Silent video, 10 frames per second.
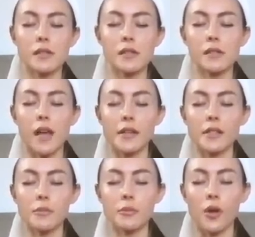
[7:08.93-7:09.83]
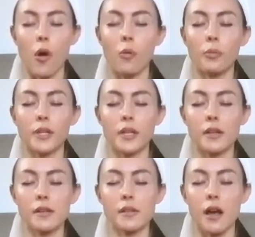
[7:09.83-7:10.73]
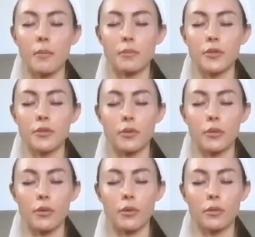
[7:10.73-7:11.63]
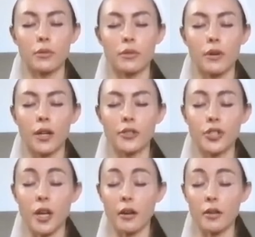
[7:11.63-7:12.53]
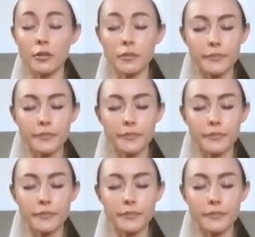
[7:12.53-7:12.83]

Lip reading: said to be opening us up to our channel.